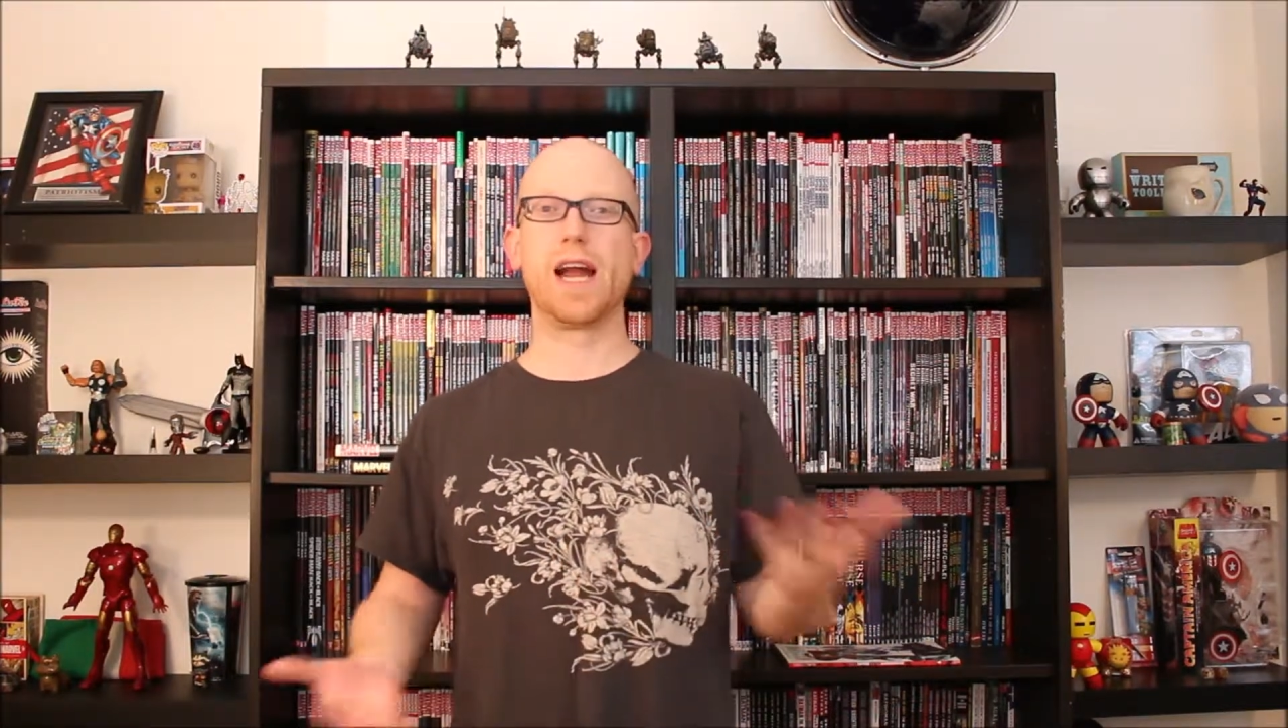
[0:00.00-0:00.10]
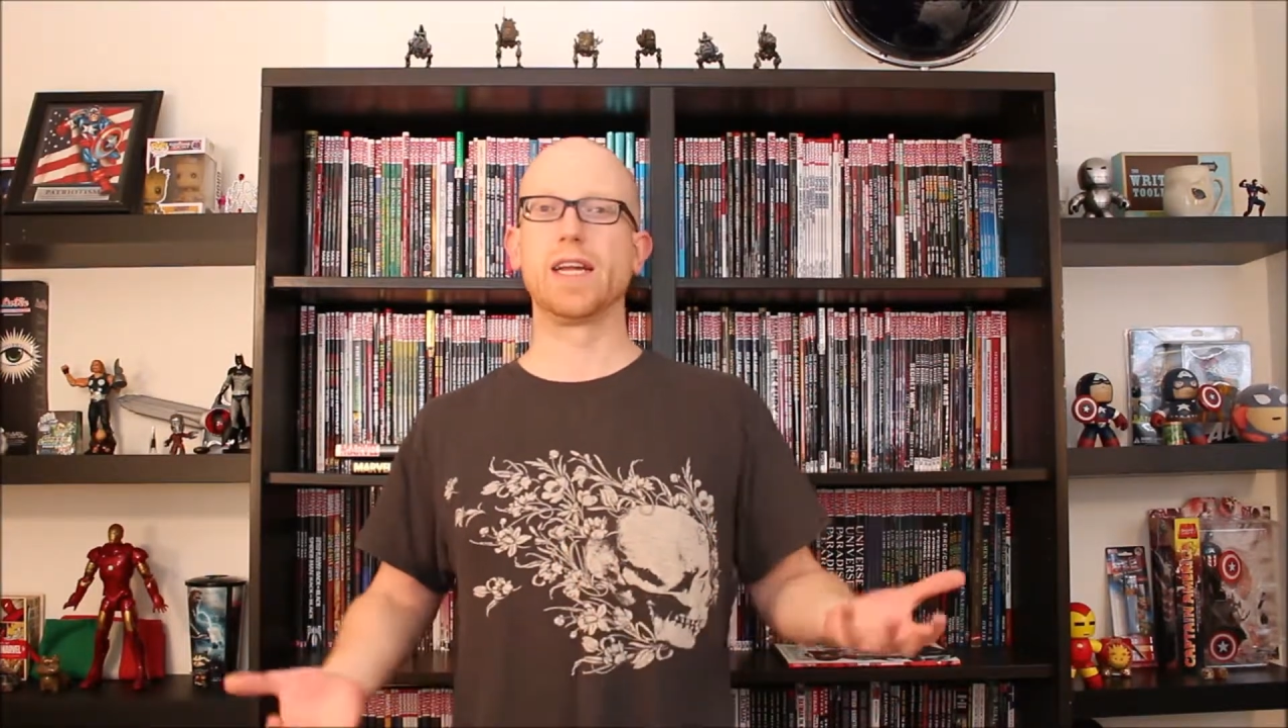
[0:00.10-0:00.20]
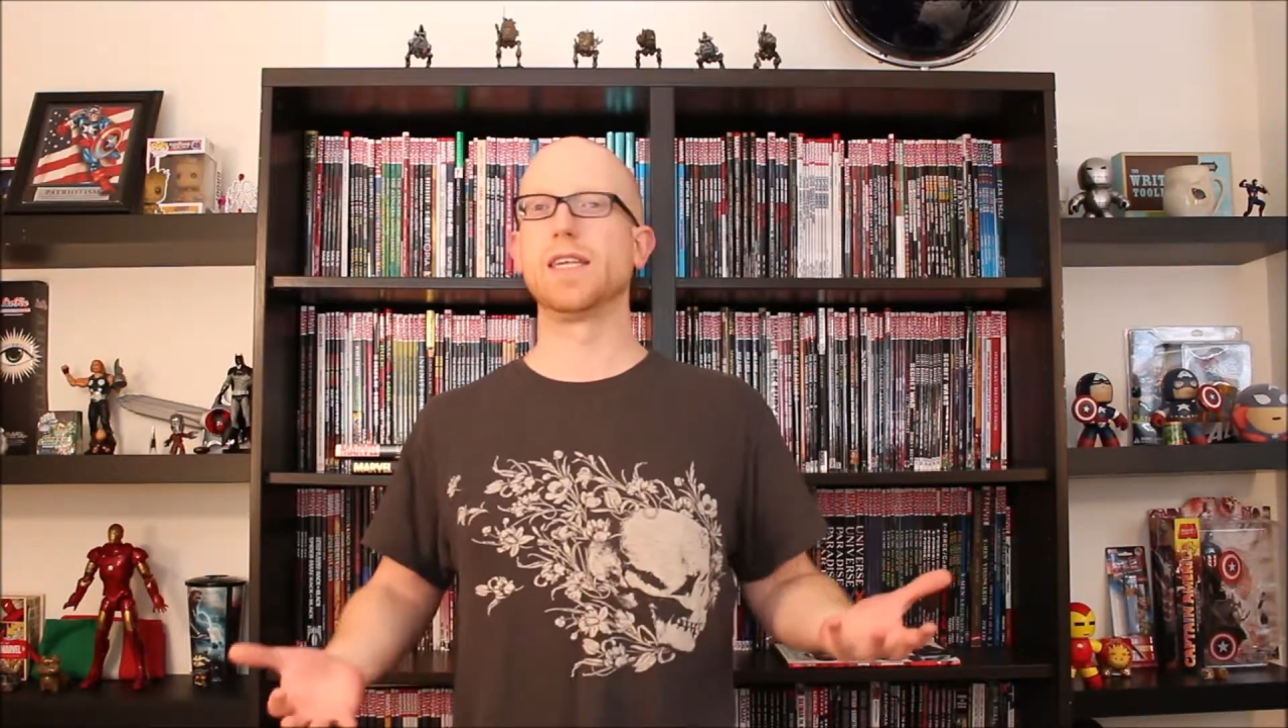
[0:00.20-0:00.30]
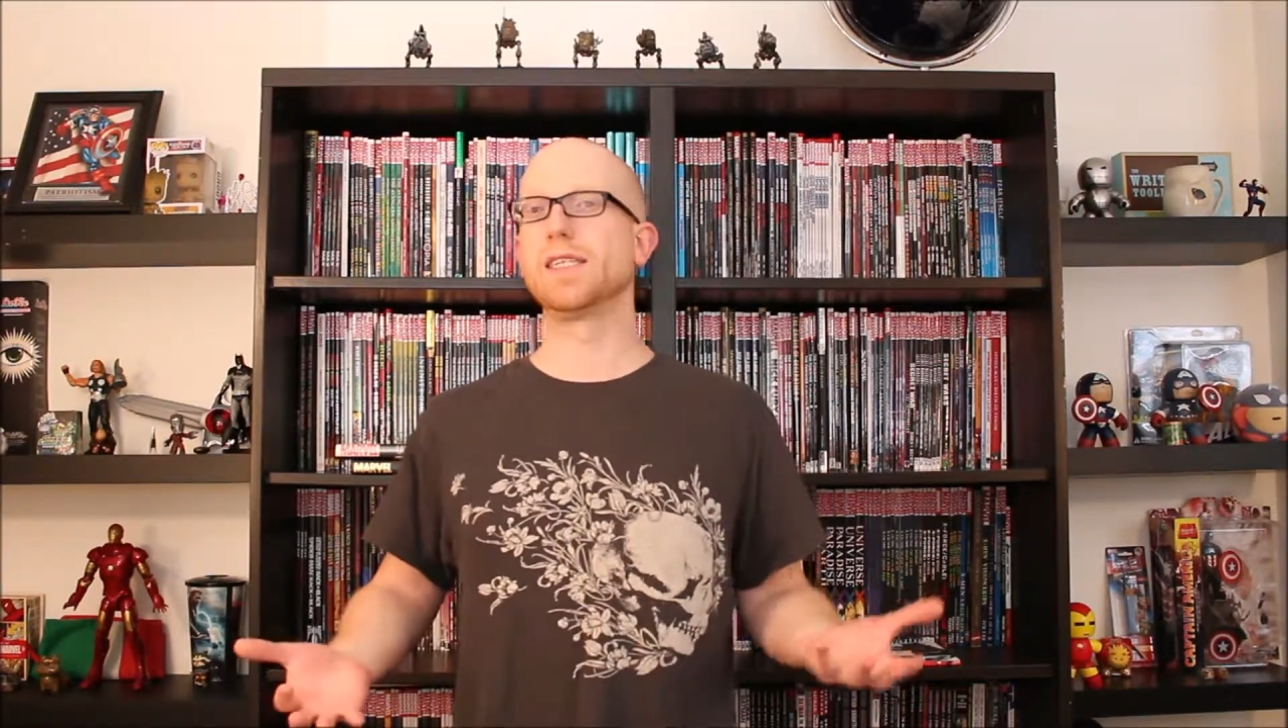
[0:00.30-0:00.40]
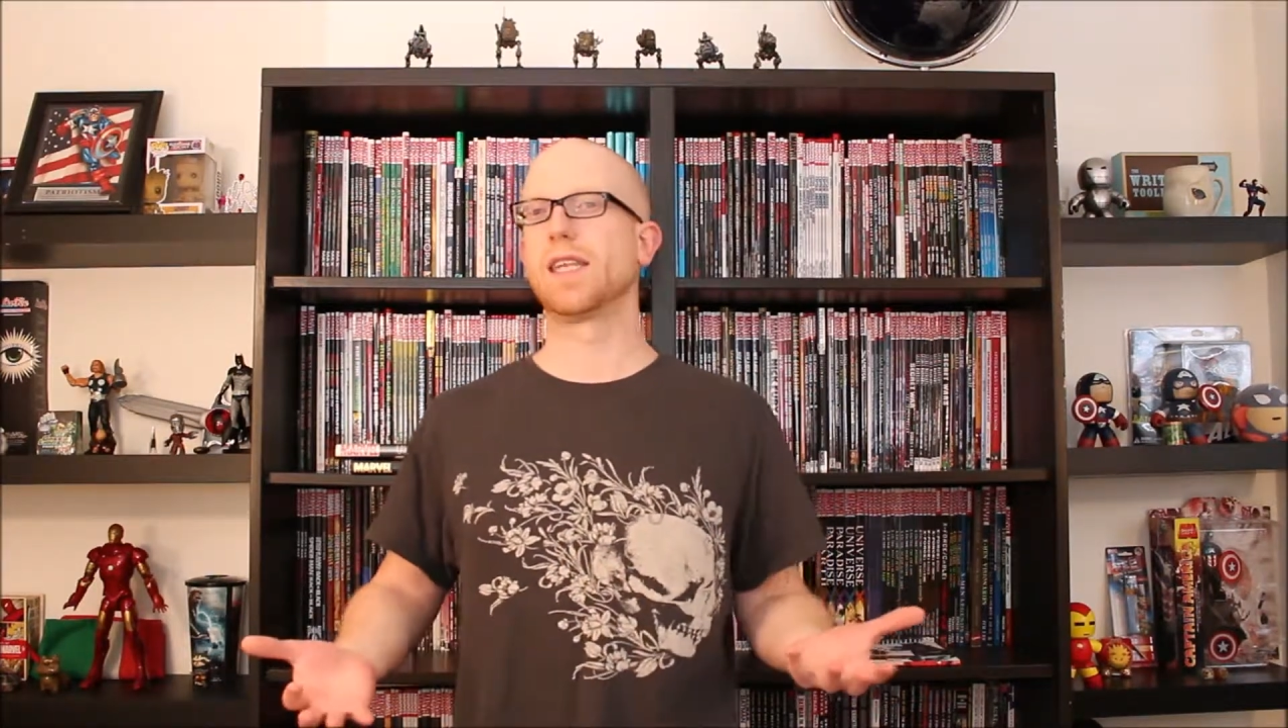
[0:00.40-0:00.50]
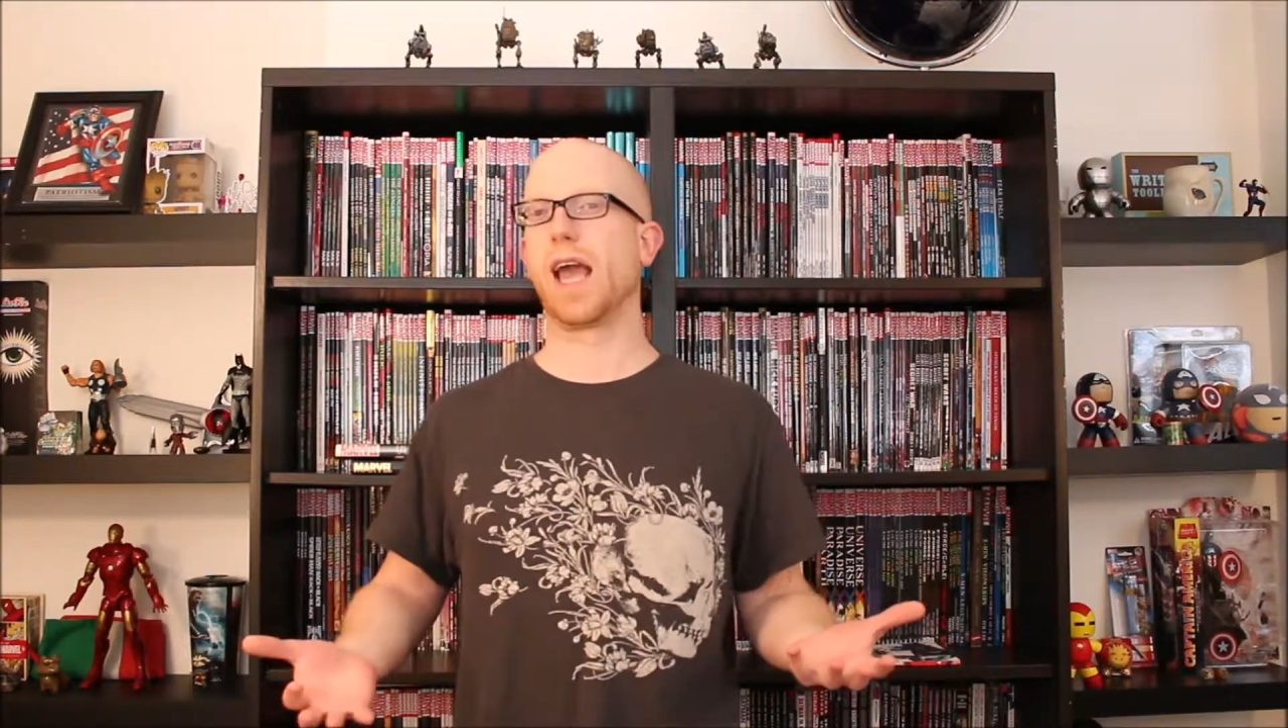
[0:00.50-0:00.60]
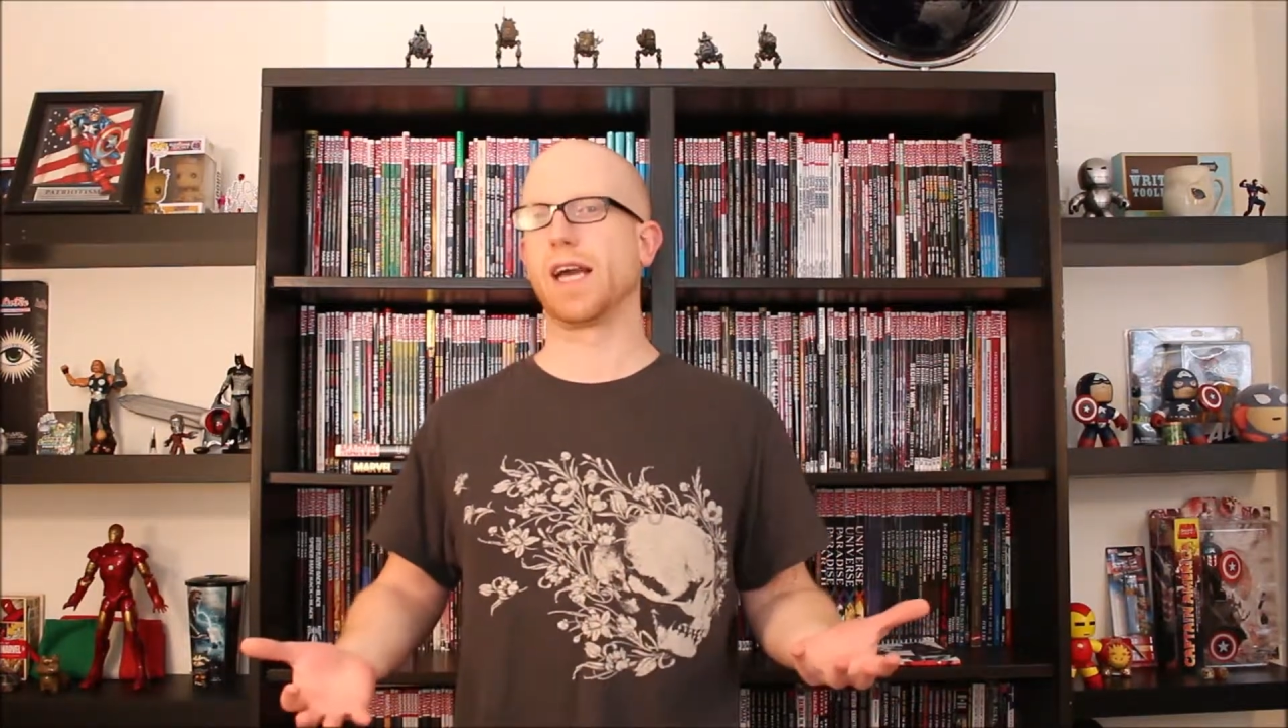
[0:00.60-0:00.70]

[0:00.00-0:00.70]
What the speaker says: and it is the